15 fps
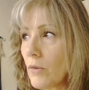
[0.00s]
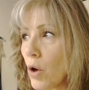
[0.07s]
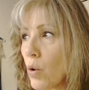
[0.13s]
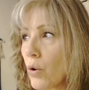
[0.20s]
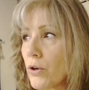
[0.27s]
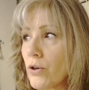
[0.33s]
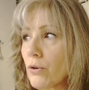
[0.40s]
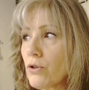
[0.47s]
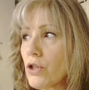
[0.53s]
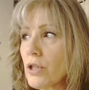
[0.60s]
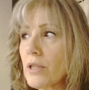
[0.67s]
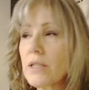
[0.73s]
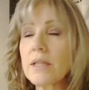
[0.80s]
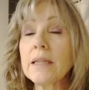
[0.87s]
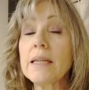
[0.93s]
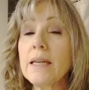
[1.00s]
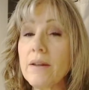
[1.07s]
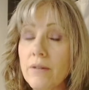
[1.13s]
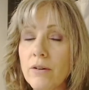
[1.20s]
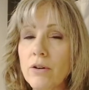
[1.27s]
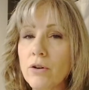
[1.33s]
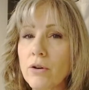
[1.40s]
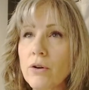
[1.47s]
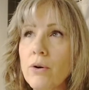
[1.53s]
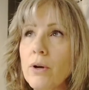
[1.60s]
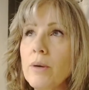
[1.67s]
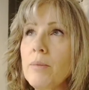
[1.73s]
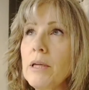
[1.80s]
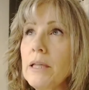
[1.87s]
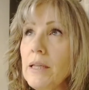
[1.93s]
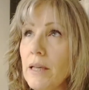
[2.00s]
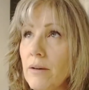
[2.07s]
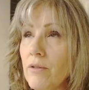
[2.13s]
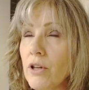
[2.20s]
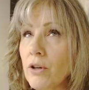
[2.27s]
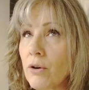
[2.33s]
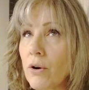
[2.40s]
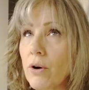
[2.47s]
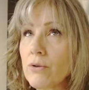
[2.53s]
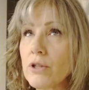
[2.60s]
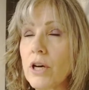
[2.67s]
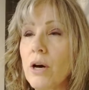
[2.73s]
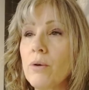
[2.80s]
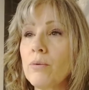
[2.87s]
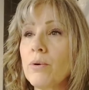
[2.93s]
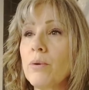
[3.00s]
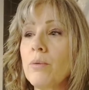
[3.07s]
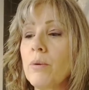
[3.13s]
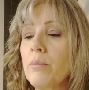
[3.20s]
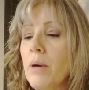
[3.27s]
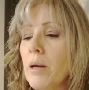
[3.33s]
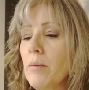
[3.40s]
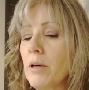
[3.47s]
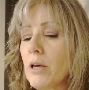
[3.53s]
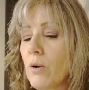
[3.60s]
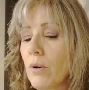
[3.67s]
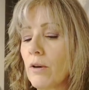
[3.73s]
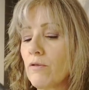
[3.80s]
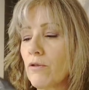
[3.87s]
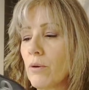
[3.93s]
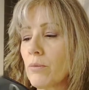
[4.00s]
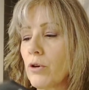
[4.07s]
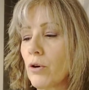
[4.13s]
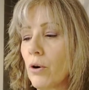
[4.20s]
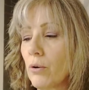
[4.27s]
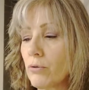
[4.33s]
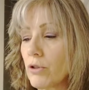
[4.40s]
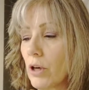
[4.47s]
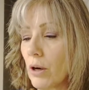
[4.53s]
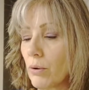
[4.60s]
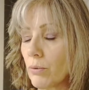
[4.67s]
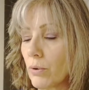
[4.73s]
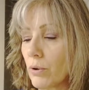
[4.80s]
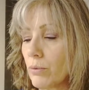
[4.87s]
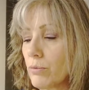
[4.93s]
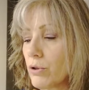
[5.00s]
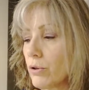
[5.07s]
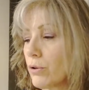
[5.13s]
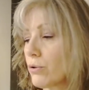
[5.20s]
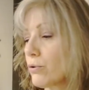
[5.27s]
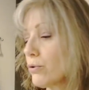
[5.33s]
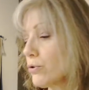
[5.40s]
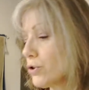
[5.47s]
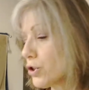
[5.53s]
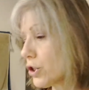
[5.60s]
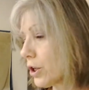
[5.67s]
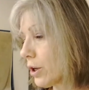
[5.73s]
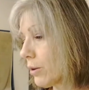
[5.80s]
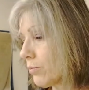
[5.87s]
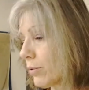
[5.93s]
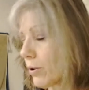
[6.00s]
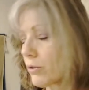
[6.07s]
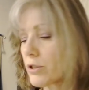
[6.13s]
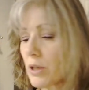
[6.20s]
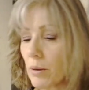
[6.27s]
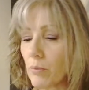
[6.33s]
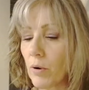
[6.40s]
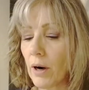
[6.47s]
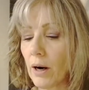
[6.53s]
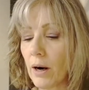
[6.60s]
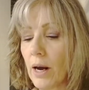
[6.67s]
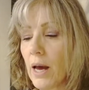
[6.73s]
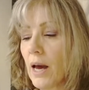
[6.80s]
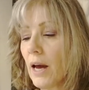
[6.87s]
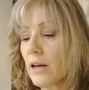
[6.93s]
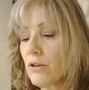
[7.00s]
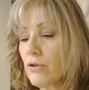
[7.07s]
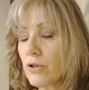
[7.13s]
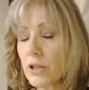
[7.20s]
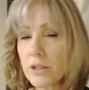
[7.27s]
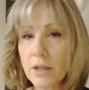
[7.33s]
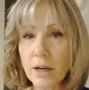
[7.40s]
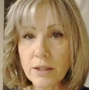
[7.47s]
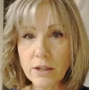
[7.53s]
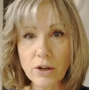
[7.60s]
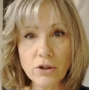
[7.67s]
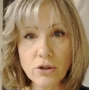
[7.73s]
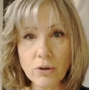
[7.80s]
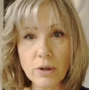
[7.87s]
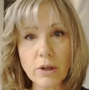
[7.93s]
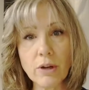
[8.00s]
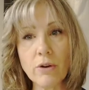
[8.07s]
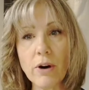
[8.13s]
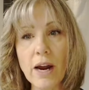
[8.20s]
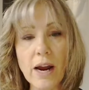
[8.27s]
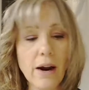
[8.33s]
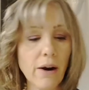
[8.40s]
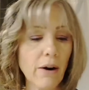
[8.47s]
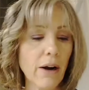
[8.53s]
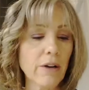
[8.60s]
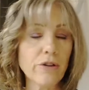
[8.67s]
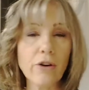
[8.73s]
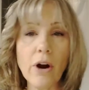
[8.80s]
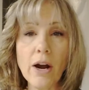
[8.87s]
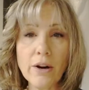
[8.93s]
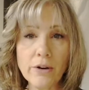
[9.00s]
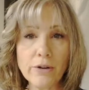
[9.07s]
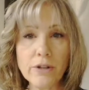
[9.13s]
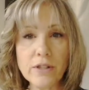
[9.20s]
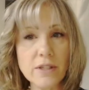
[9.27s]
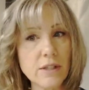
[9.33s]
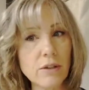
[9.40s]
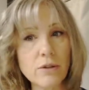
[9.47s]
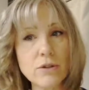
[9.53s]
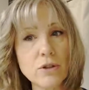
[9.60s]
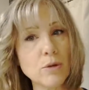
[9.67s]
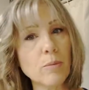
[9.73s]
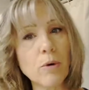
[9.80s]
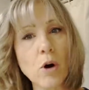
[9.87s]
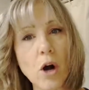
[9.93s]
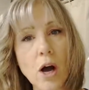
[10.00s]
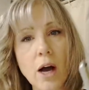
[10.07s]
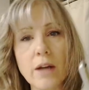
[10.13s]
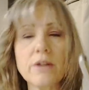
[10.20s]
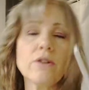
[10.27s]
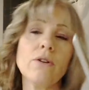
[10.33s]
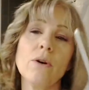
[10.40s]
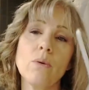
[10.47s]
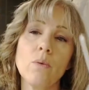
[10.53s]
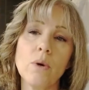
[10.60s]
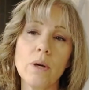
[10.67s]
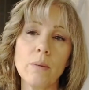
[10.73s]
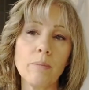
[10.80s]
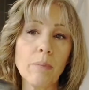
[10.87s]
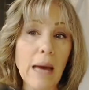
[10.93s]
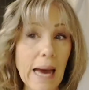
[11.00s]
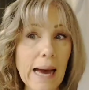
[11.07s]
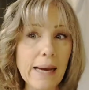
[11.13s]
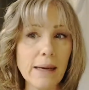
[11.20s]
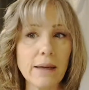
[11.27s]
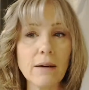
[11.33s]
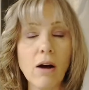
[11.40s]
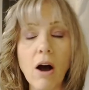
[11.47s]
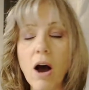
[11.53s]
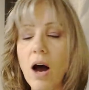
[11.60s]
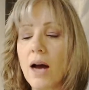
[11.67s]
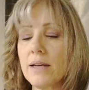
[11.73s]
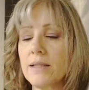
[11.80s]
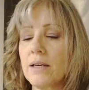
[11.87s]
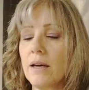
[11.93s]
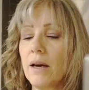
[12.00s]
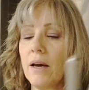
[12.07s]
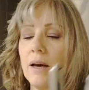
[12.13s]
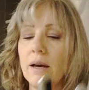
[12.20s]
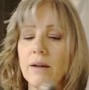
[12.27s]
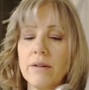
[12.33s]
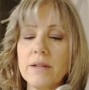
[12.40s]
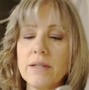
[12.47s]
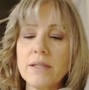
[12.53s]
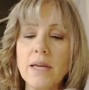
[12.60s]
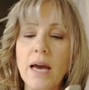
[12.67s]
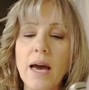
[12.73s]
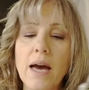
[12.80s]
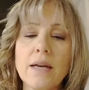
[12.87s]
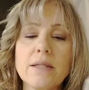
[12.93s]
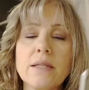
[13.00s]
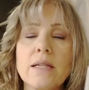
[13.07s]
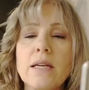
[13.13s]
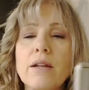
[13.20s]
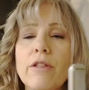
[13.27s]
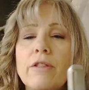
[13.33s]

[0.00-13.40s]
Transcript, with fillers: or you're just leave, you're going to be leaving your hotel room and maybe going from your hotel room to the cruise ship or somewhere and you just got done doing your hair and your iron is still super hot and you don't want to pack it hot. This has the